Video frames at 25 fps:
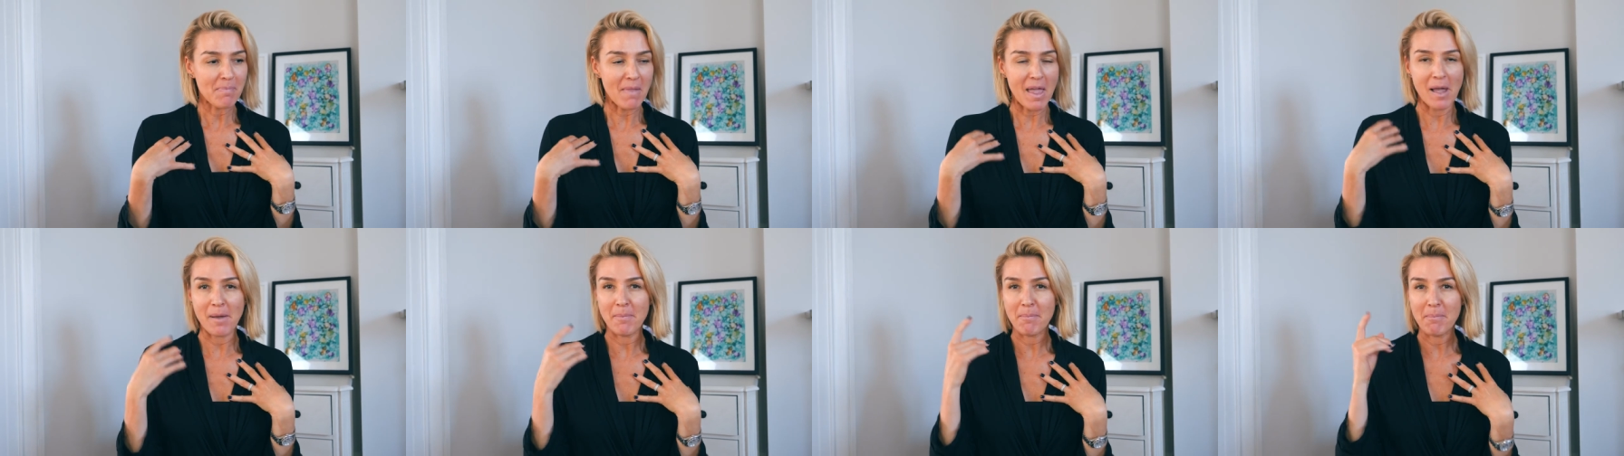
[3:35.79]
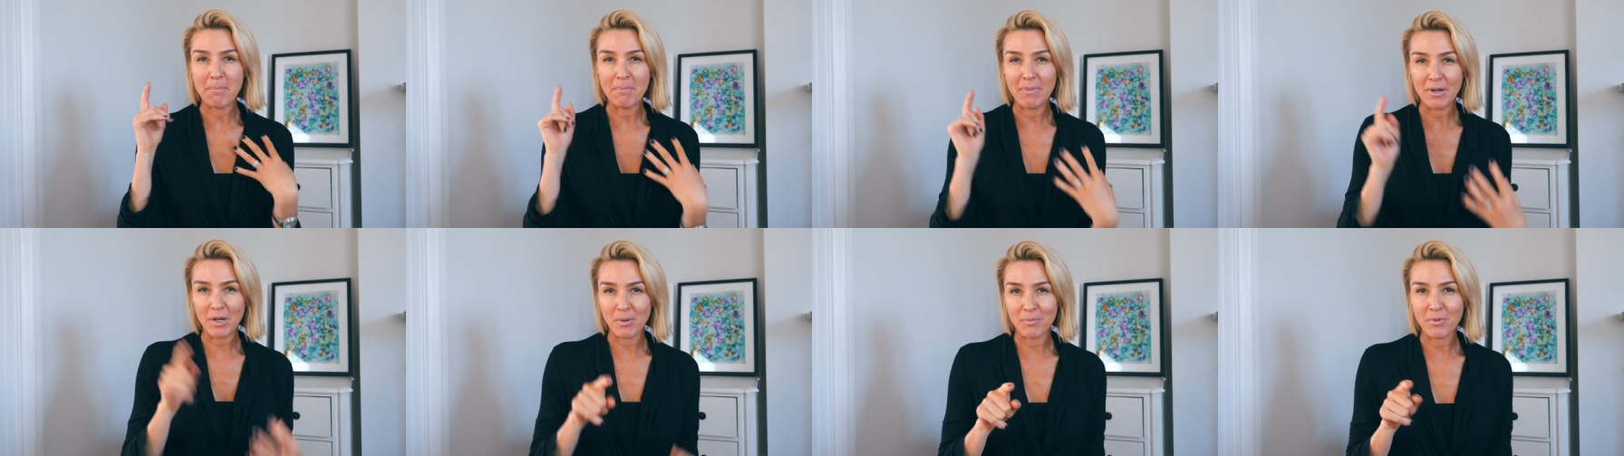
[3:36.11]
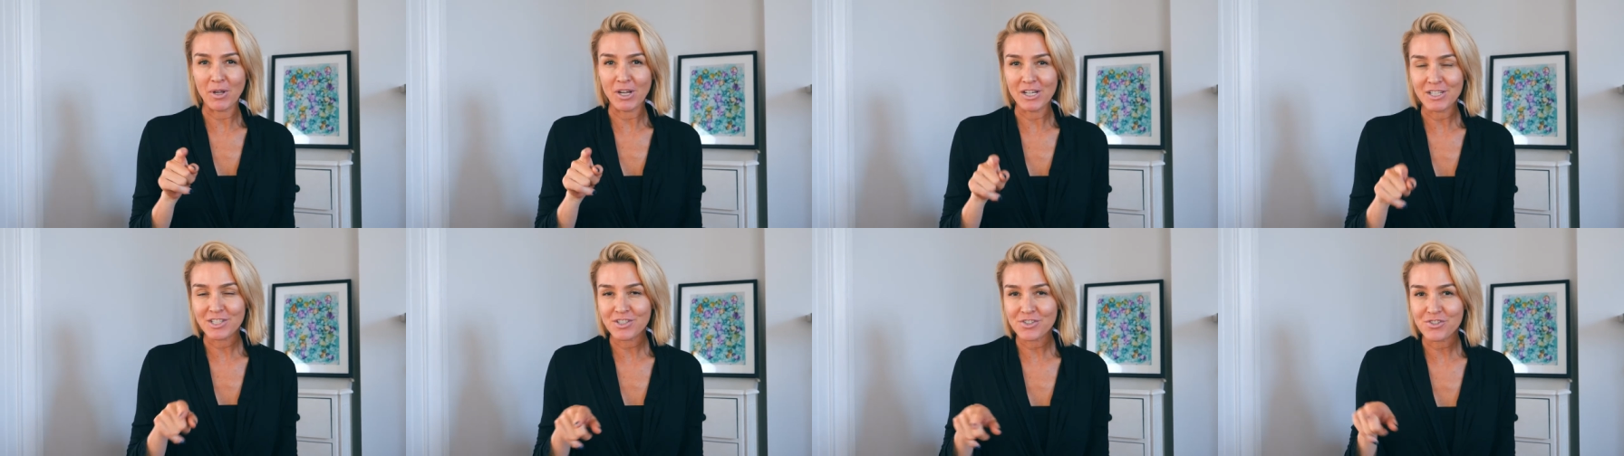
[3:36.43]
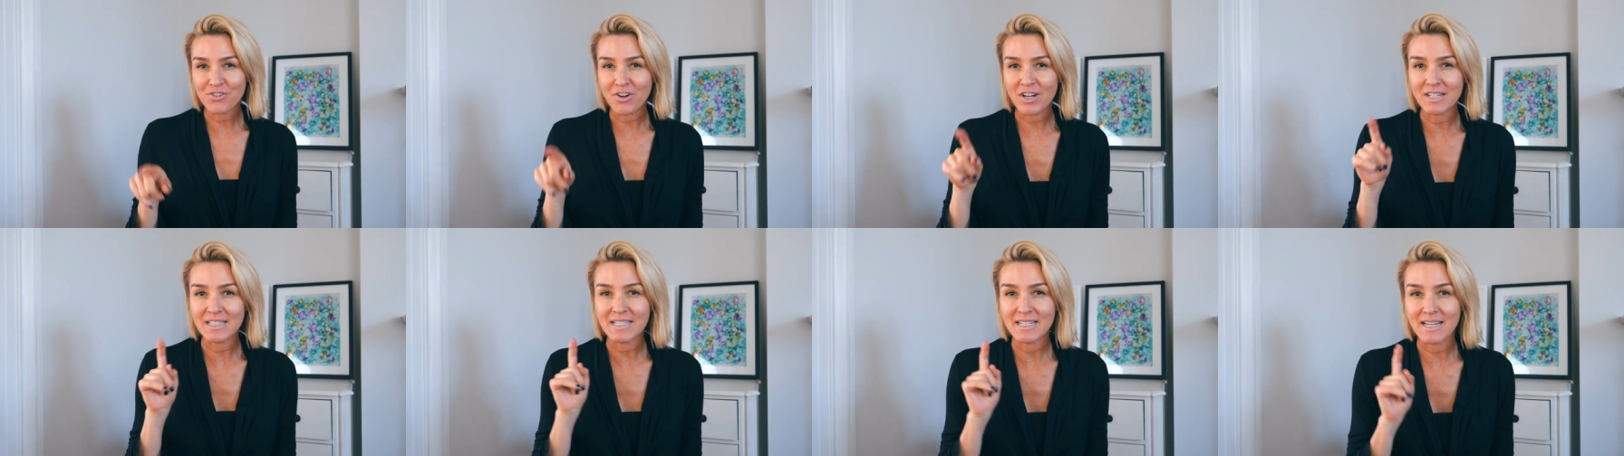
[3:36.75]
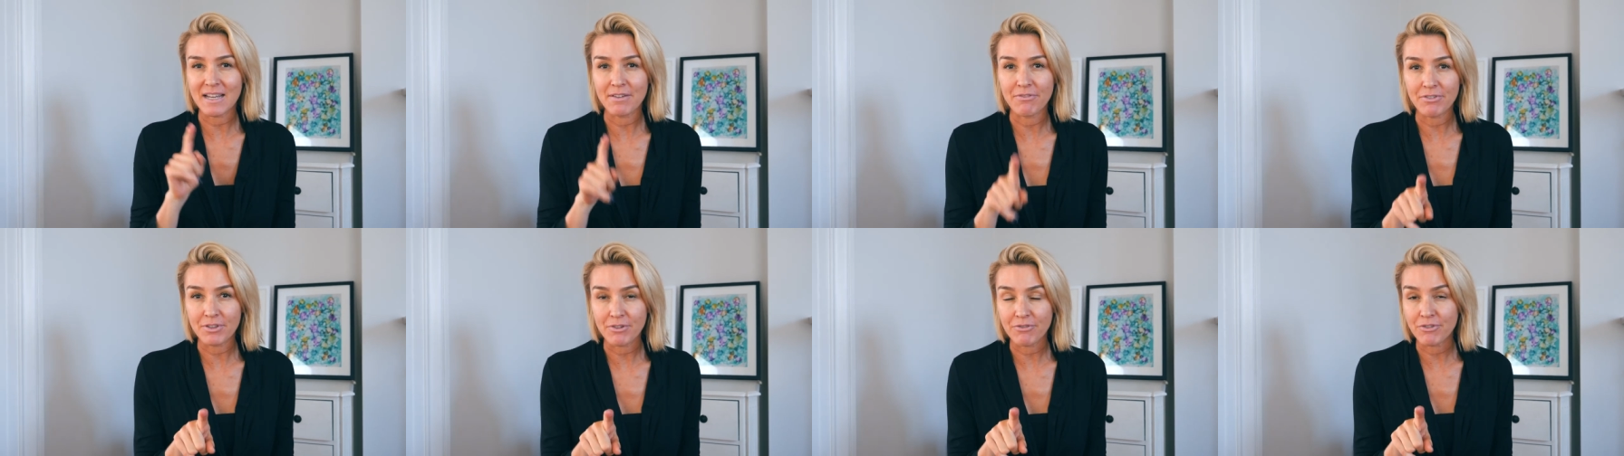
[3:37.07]
Um, but I'm going to try
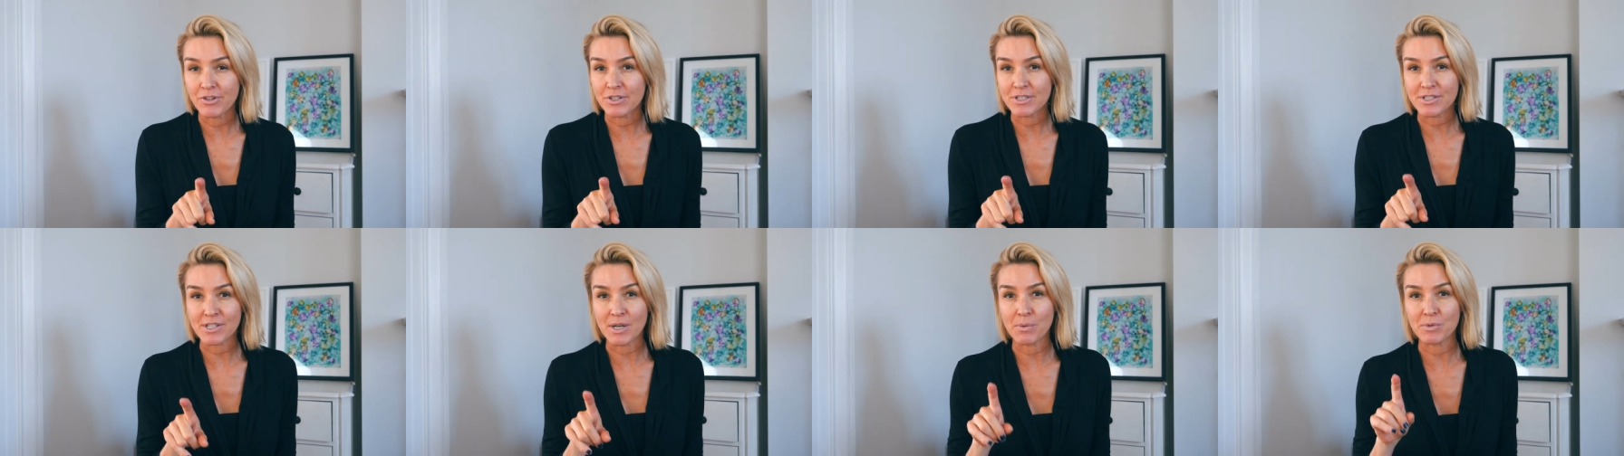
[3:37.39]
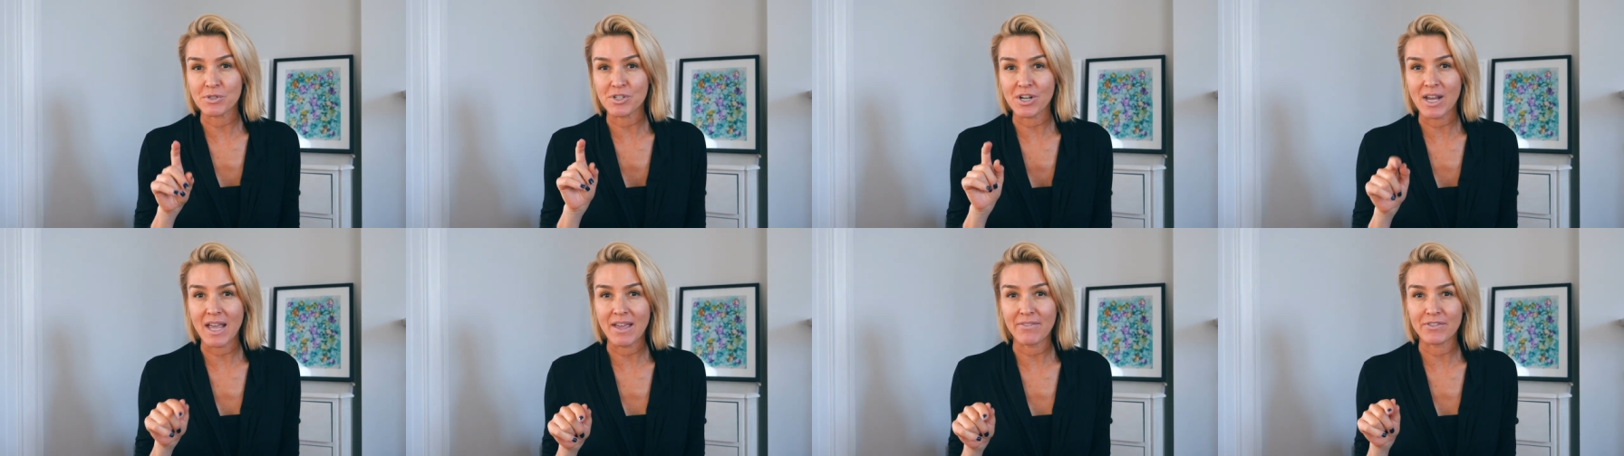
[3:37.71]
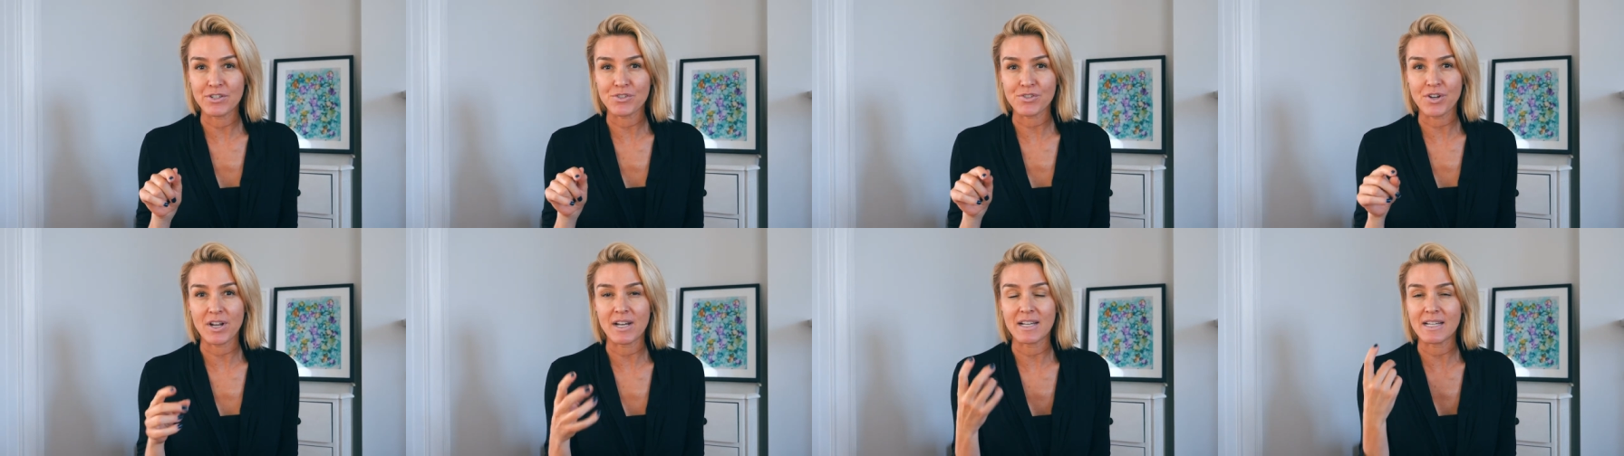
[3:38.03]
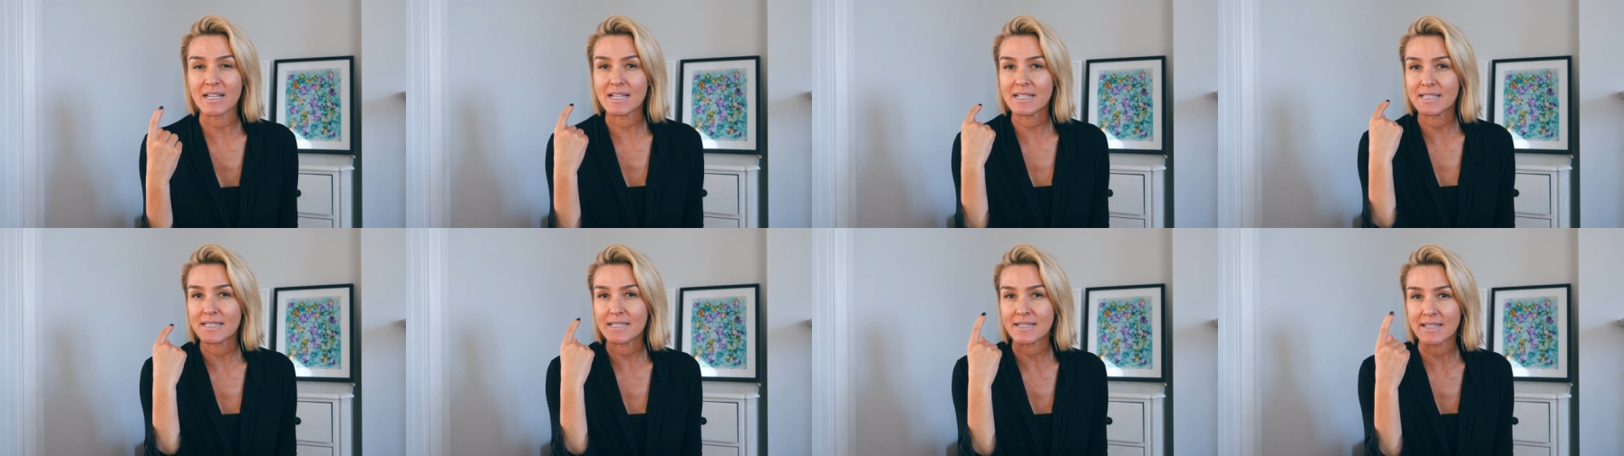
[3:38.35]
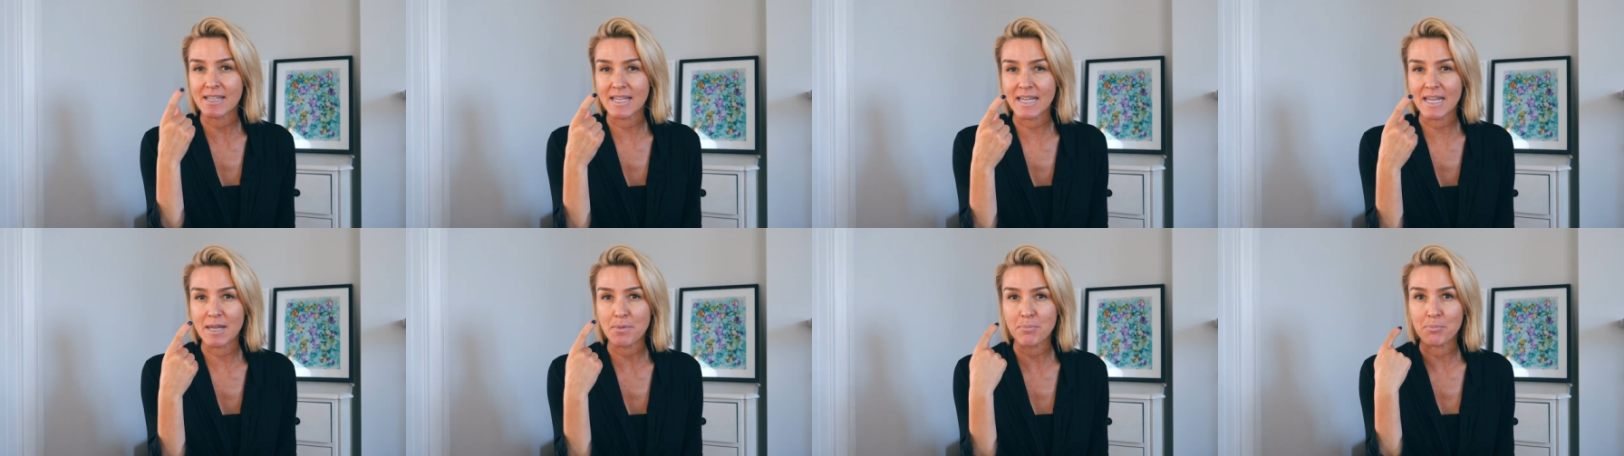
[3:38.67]
today for the first time, which I haven't tried, is
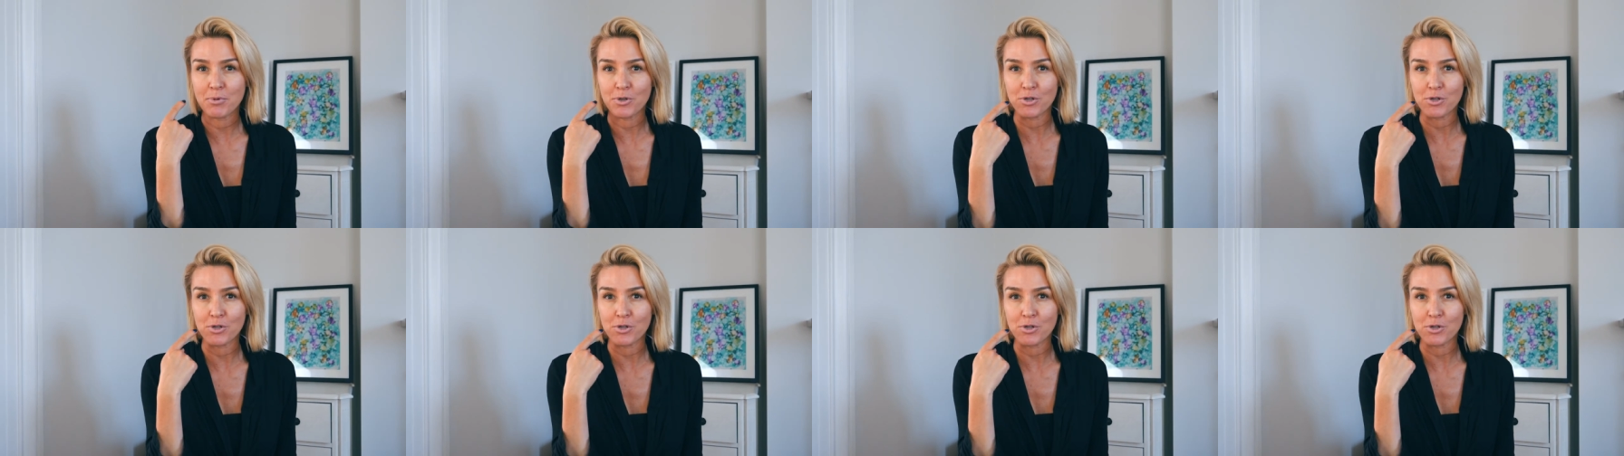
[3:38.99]
the